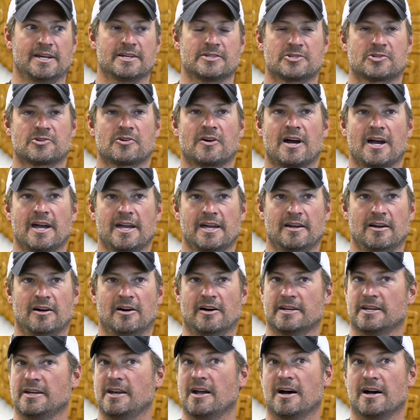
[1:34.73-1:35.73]
us try it
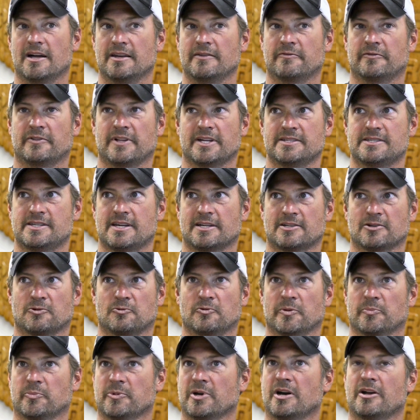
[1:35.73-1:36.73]
on a non-flight deck
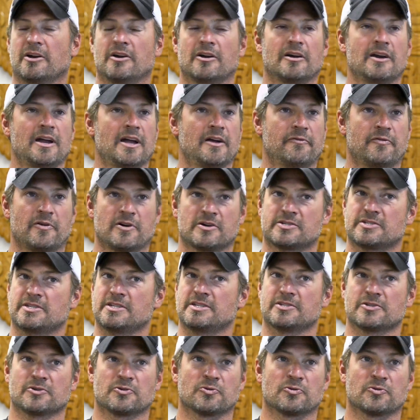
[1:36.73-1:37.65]
equipped cutter. FRC is